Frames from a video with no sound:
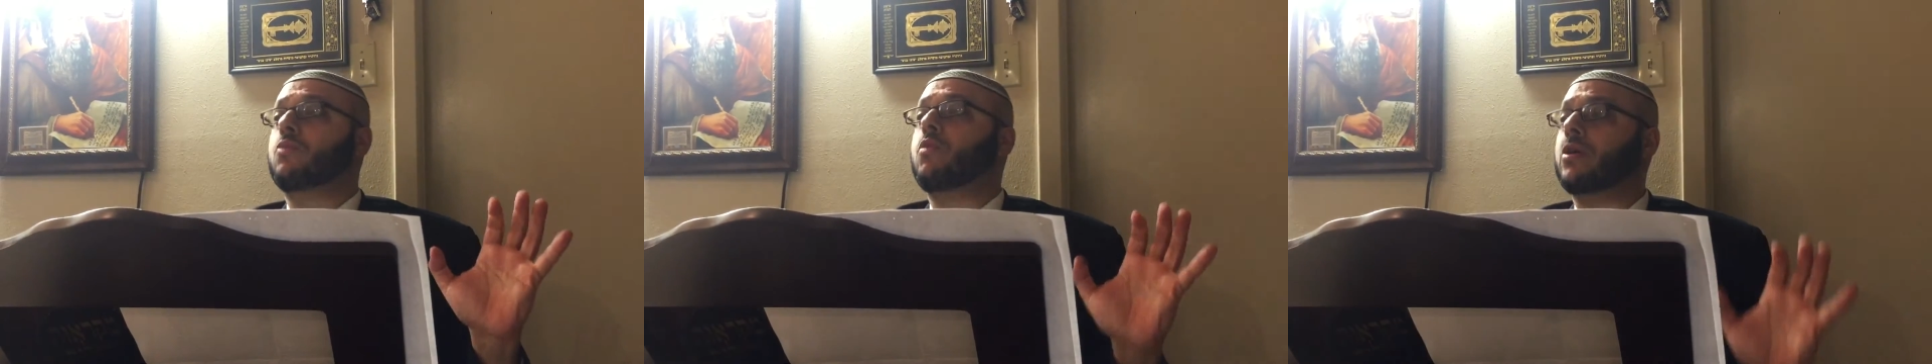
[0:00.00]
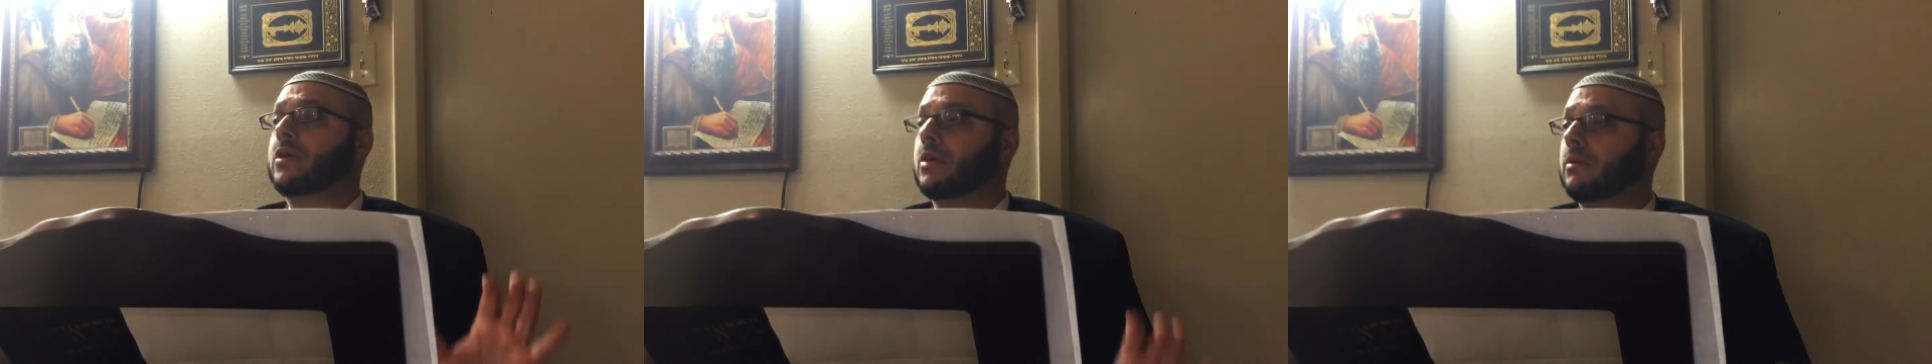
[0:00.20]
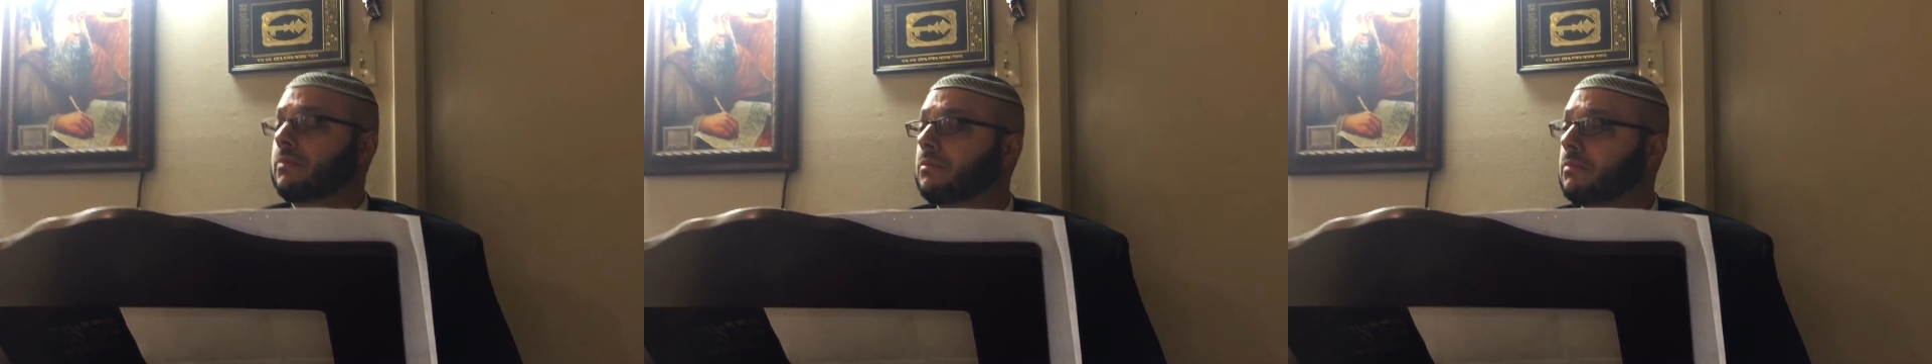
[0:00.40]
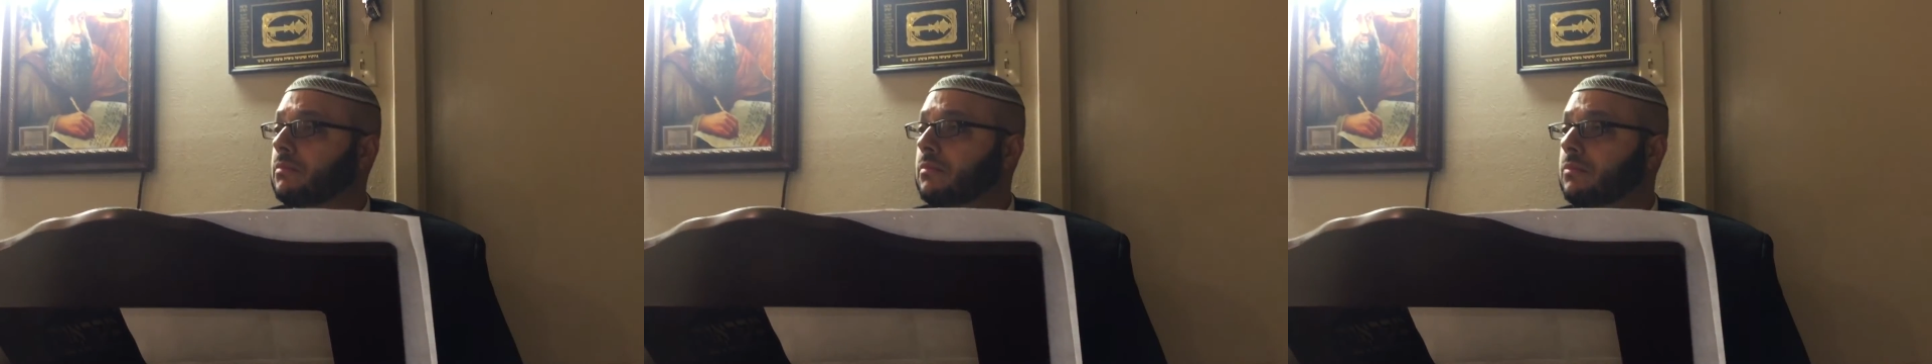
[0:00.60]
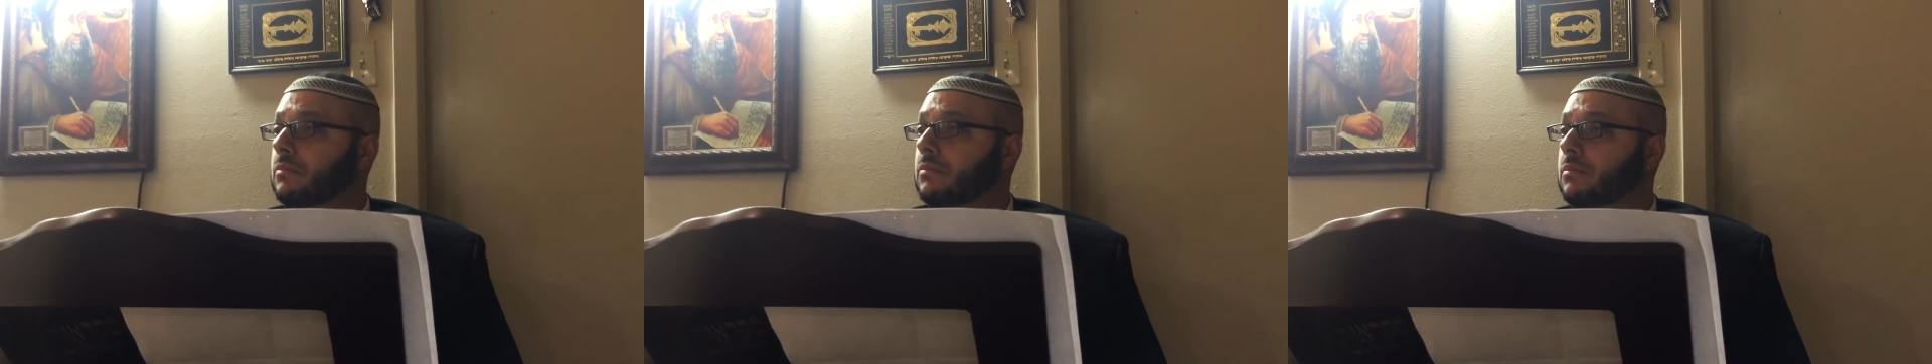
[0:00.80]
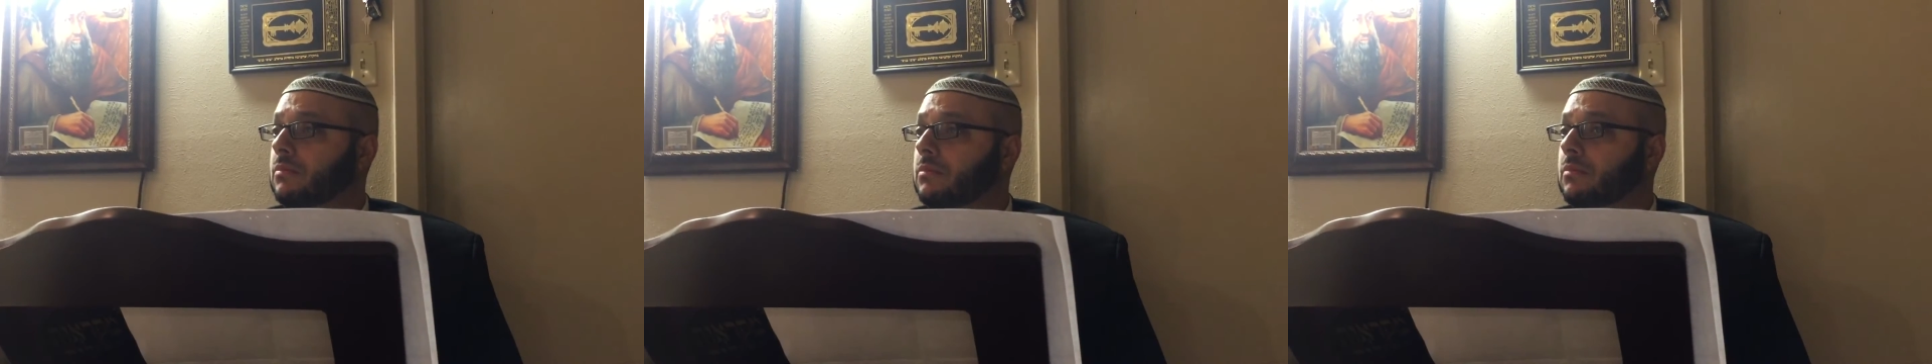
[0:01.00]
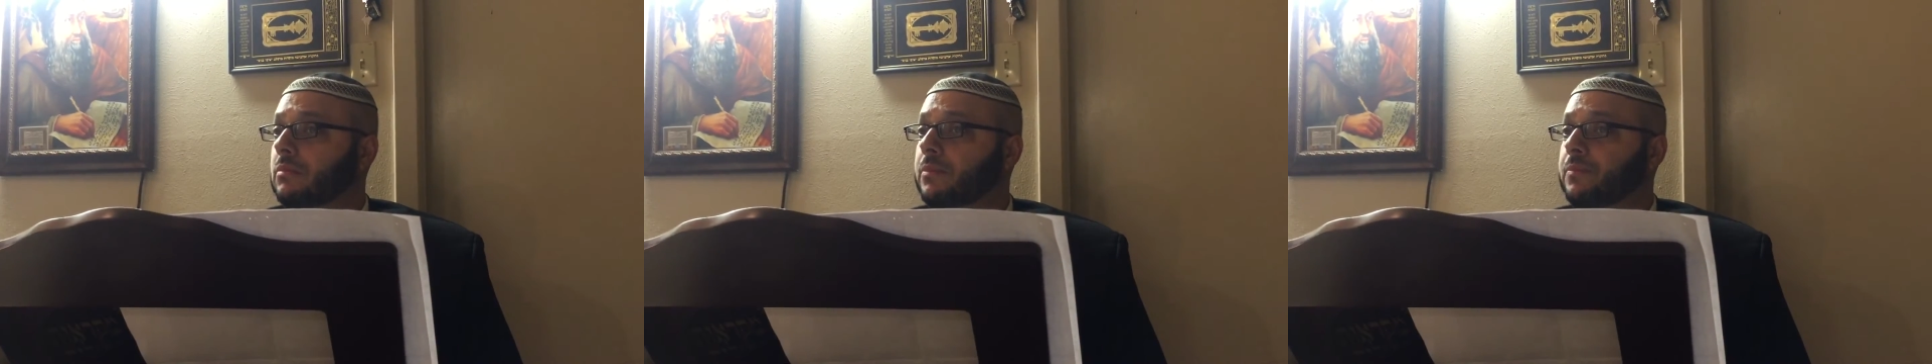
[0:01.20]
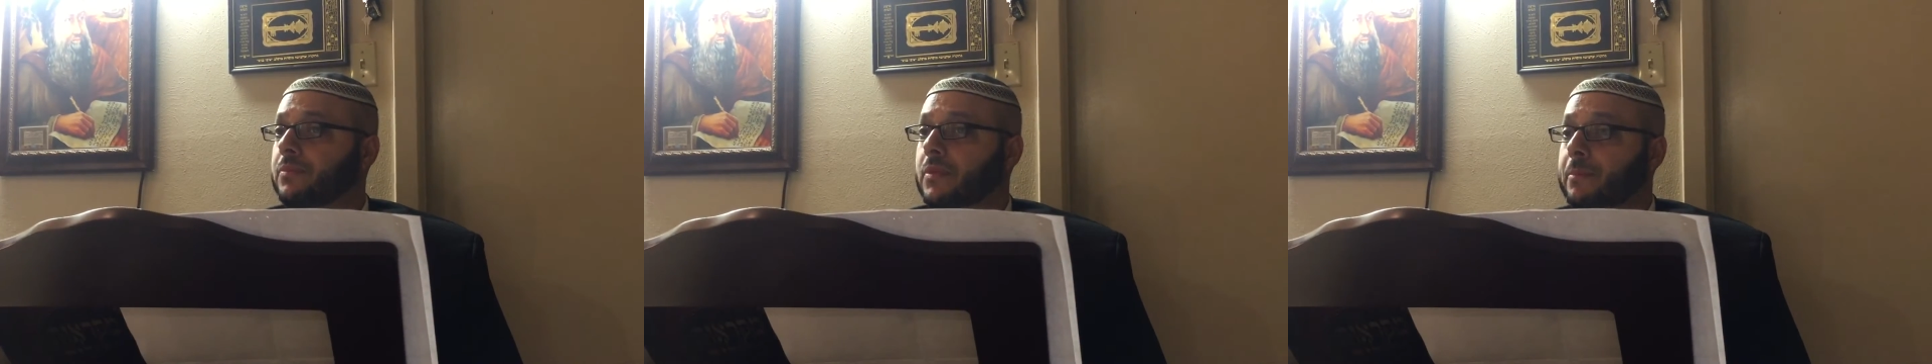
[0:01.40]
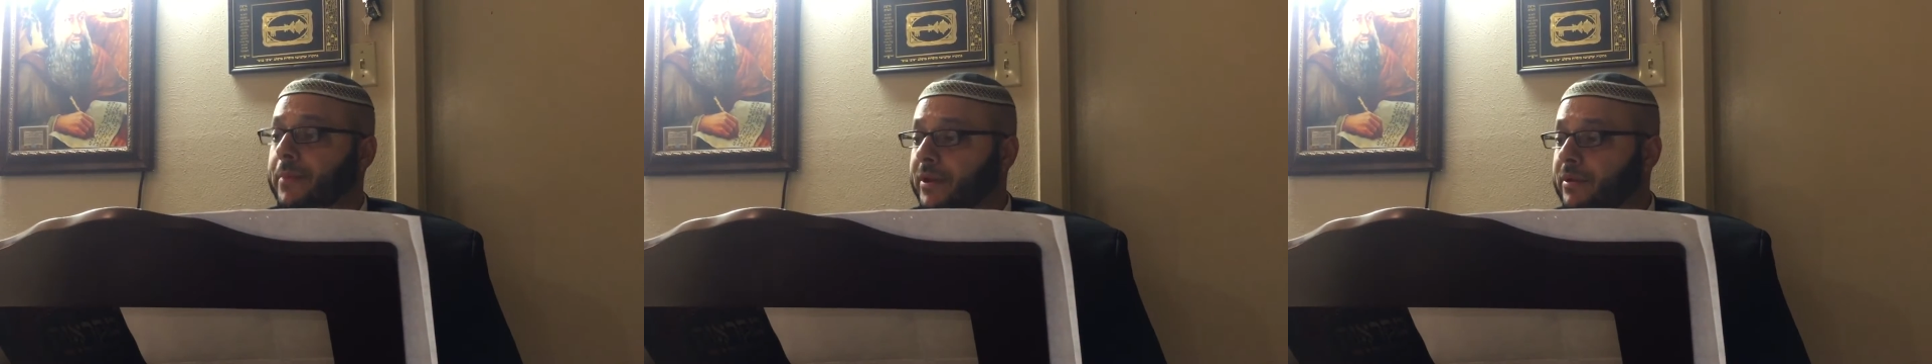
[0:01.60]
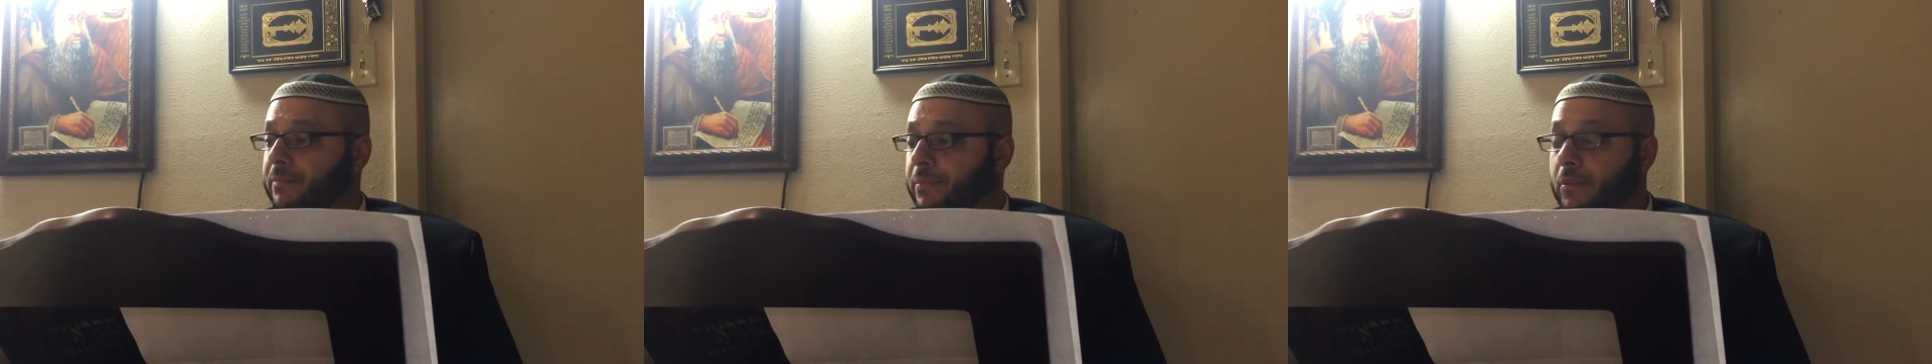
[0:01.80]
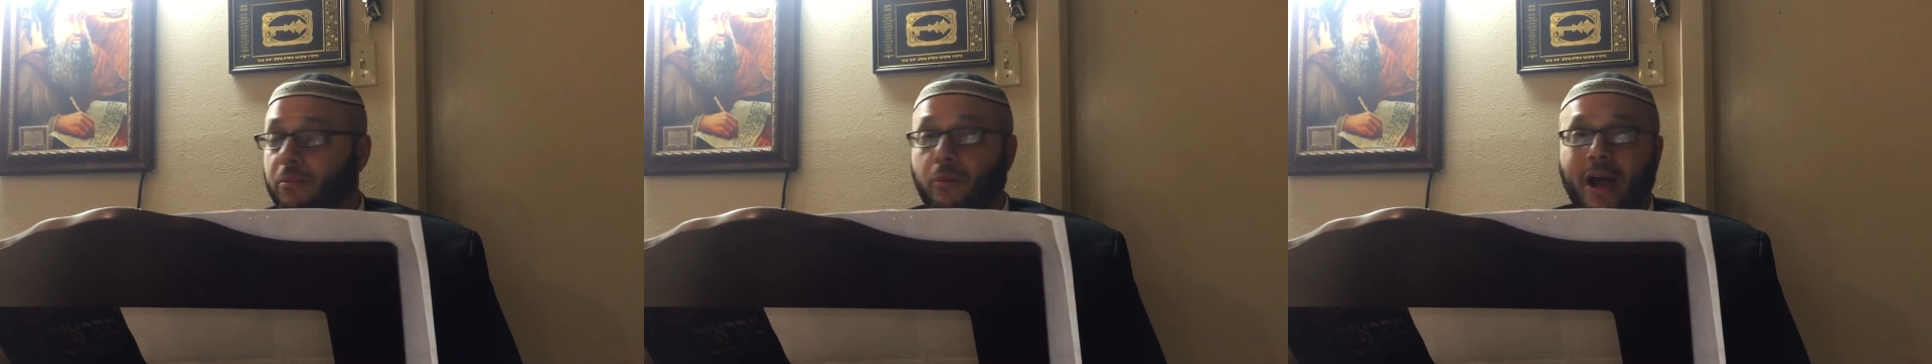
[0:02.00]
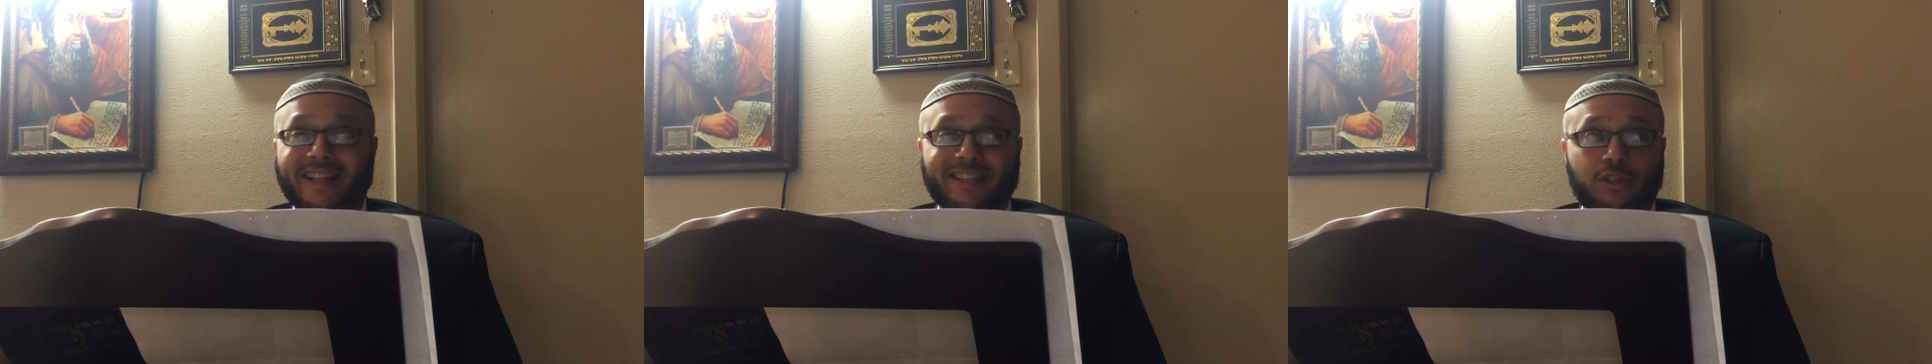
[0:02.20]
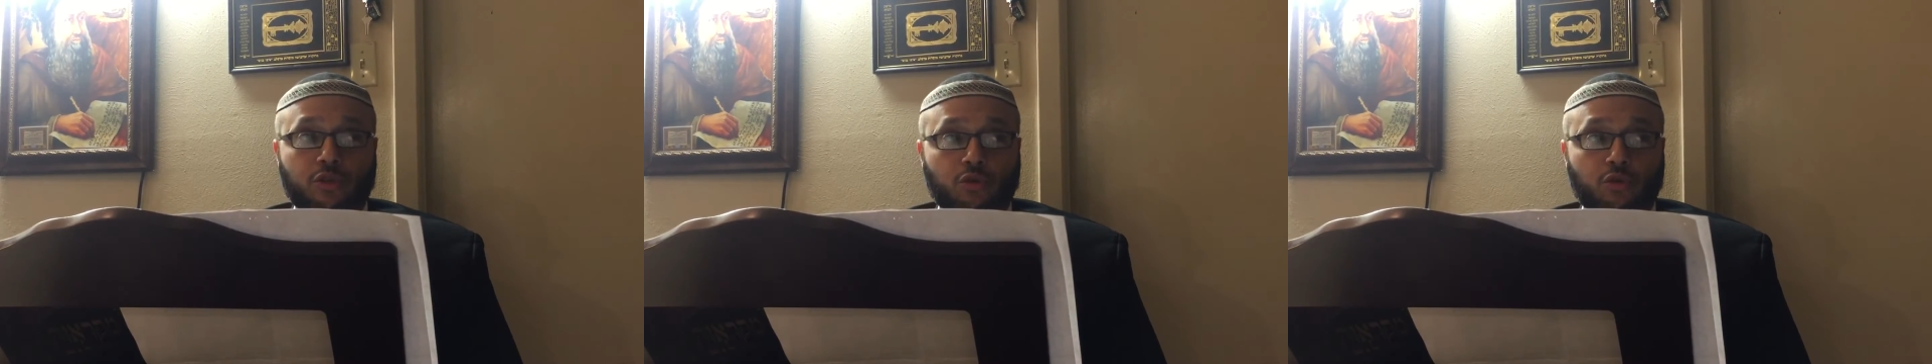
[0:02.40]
water. People, while